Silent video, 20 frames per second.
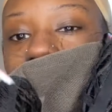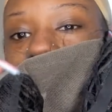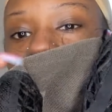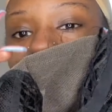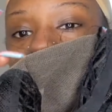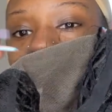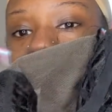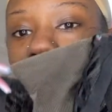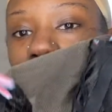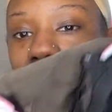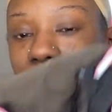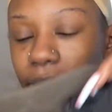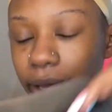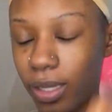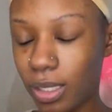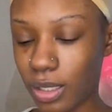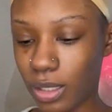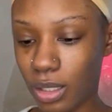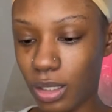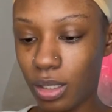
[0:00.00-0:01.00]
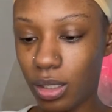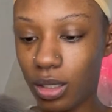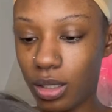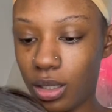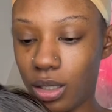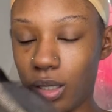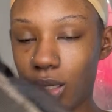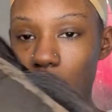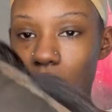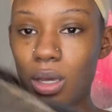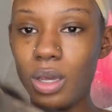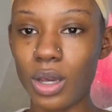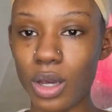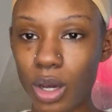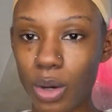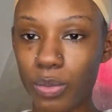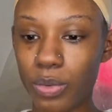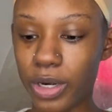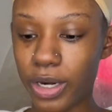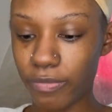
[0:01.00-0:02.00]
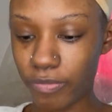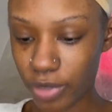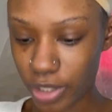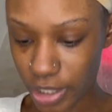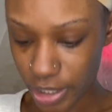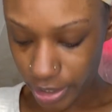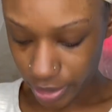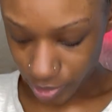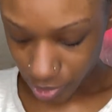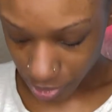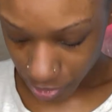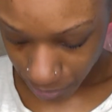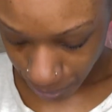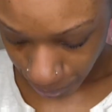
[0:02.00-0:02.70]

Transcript: at the back, or whatever the case.